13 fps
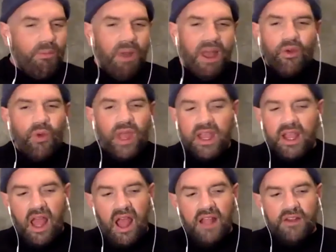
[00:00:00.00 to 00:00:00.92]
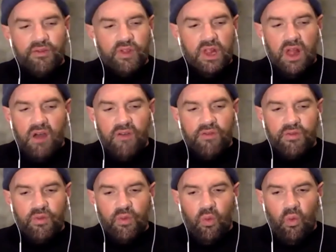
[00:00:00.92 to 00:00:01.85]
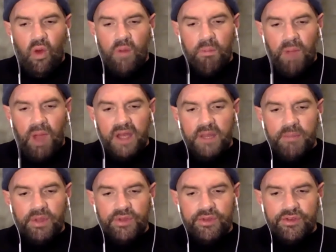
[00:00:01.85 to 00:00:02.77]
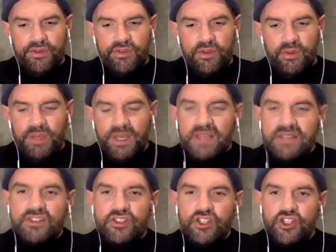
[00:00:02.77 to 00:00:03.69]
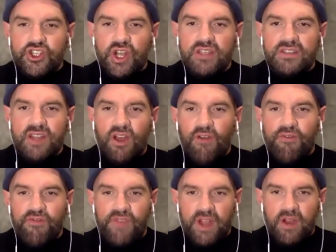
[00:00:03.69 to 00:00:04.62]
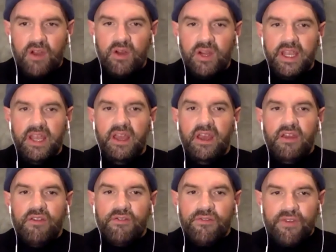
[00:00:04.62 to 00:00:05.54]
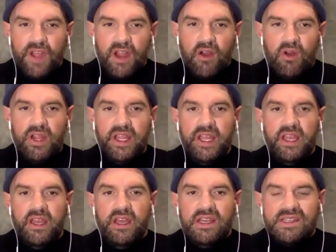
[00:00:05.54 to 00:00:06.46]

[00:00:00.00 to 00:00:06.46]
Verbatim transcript: by the way, I kind of love what bodybuilders do because it's just a very, very